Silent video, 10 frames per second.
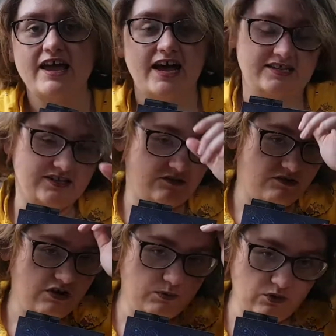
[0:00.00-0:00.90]
and so
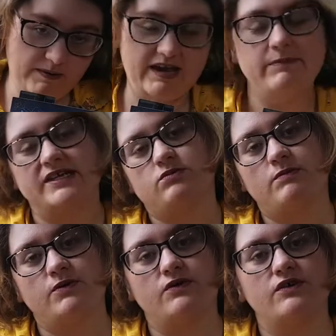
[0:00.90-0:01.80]
no more babies were
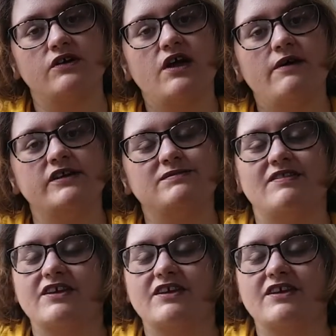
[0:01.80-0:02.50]
born, which meant the